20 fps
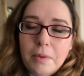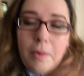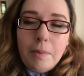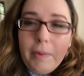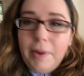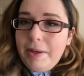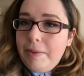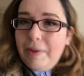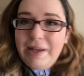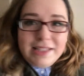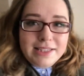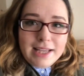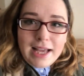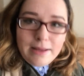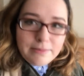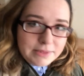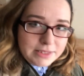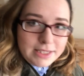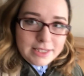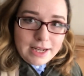We went to
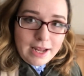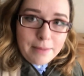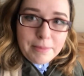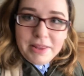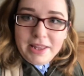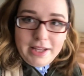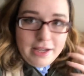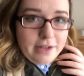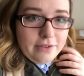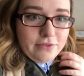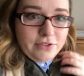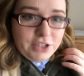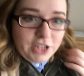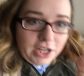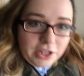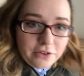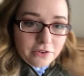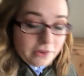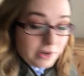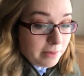Amsterdam at the end of
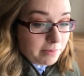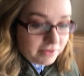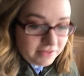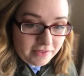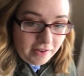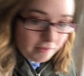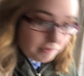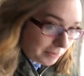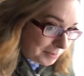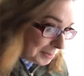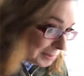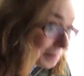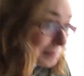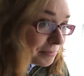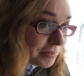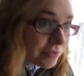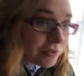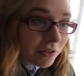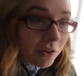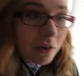January. We've never been
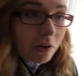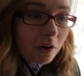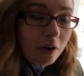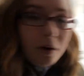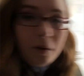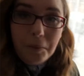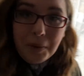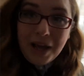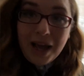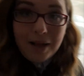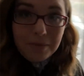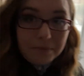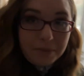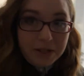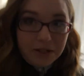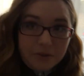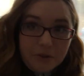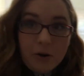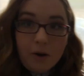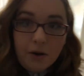before. We hadn't
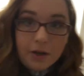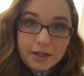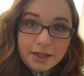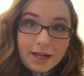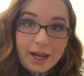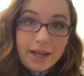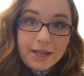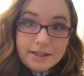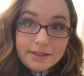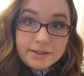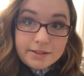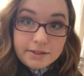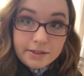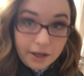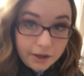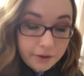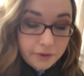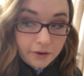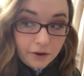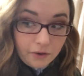been on holiday in
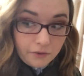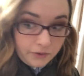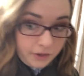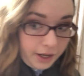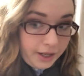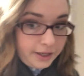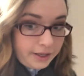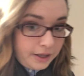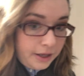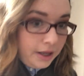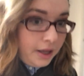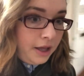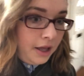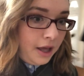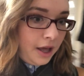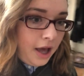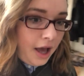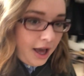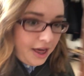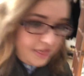so long. Like,
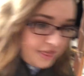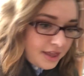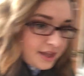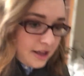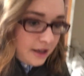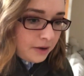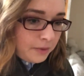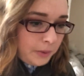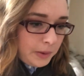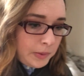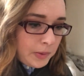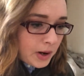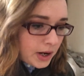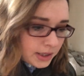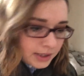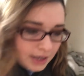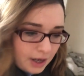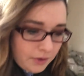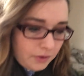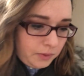I think we
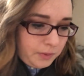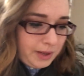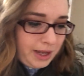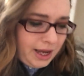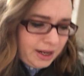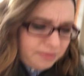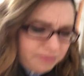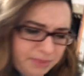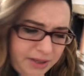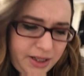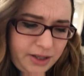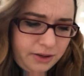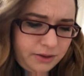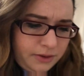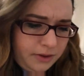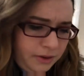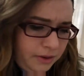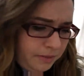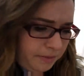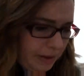worked out that
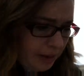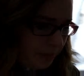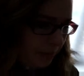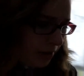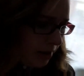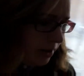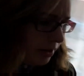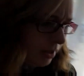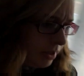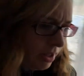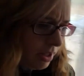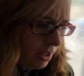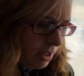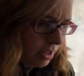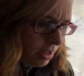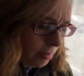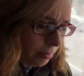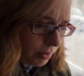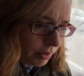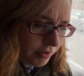me and my
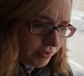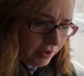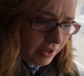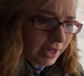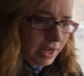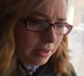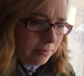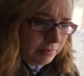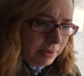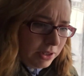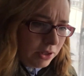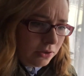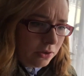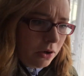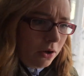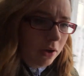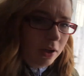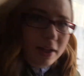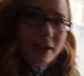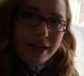boyfriend hadn't been on
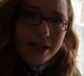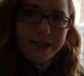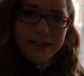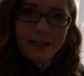holiday